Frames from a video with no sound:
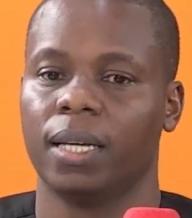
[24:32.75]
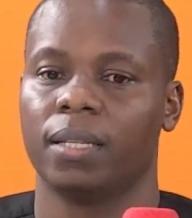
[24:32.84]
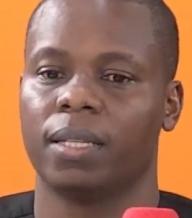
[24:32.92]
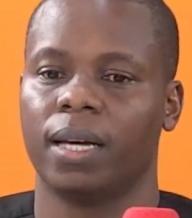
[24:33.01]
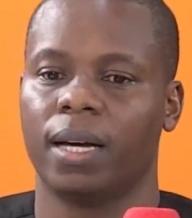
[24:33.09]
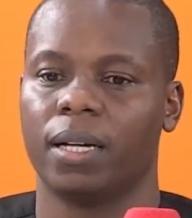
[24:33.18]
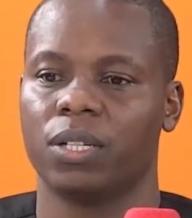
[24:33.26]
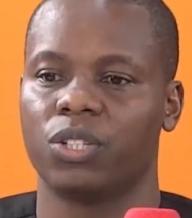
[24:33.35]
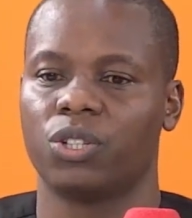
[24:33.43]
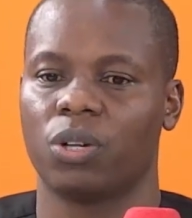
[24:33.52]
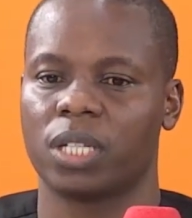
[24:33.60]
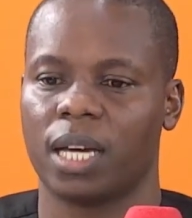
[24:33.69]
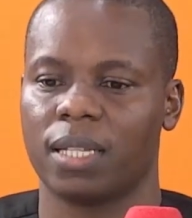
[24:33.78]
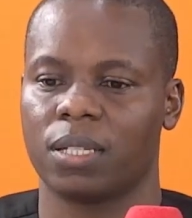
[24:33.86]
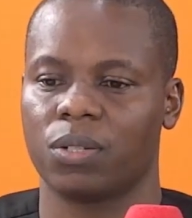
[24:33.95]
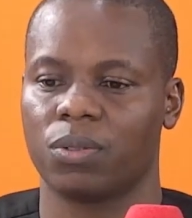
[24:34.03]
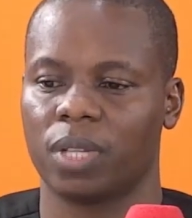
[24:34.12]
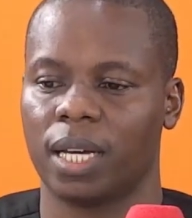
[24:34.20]
The short
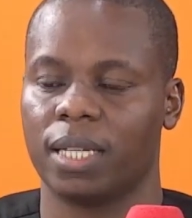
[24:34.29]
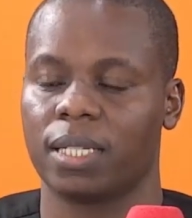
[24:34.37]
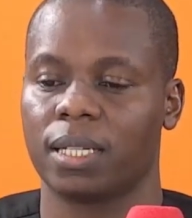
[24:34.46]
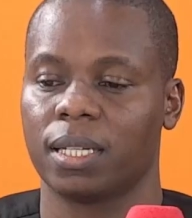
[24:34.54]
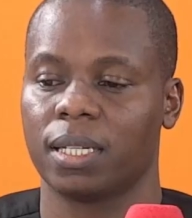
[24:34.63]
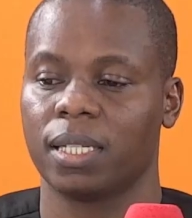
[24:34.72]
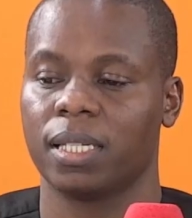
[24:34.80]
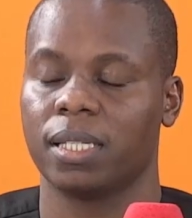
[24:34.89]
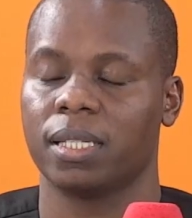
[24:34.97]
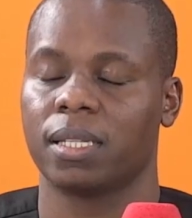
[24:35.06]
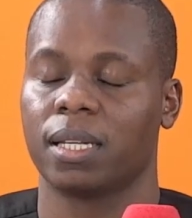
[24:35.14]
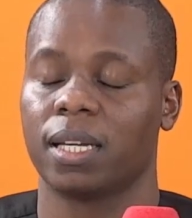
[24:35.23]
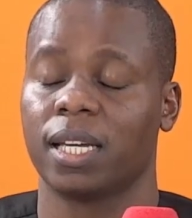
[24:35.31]
answer to that is